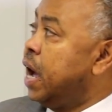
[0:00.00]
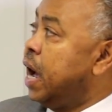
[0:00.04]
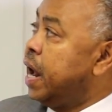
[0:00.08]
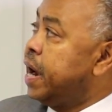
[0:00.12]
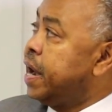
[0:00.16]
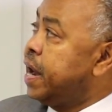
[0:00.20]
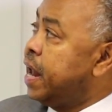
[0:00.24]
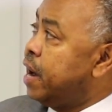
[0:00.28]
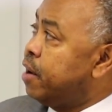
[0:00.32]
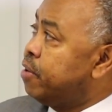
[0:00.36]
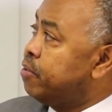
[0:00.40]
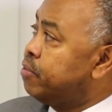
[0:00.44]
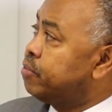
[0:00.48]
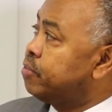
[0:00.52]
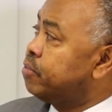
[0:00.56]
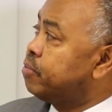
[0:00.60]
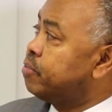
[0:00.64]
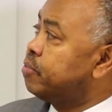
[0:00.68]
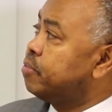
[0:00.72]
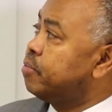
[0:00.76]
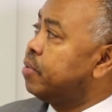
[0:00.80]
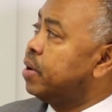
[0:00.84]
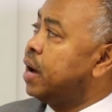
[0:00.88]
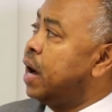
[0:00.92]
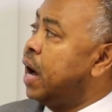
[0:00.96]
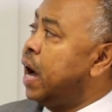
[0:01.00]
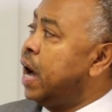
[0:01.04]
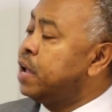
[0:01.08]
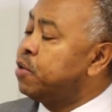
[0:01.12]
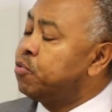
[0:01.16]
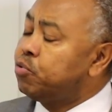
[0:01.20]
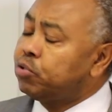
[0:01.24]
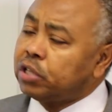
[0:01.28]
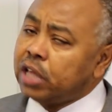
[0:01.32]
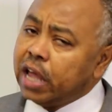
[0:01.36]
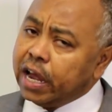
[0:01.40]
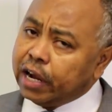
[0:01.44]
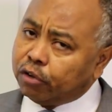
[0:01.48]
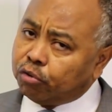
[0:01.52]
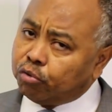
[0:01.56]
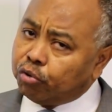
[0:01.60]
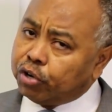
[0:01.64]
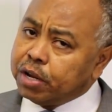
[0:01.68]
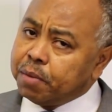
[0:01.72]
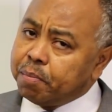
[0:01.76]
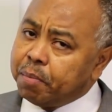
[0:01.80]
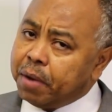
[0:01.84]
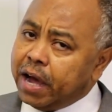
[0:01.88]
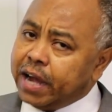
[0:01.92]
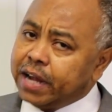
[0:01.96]
Now, I would like to
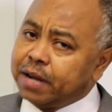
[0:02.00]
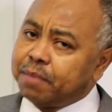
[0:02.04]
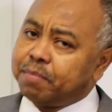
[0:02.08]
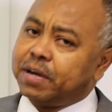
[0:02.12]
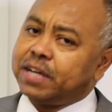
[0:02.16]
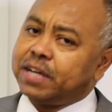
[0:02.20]
remind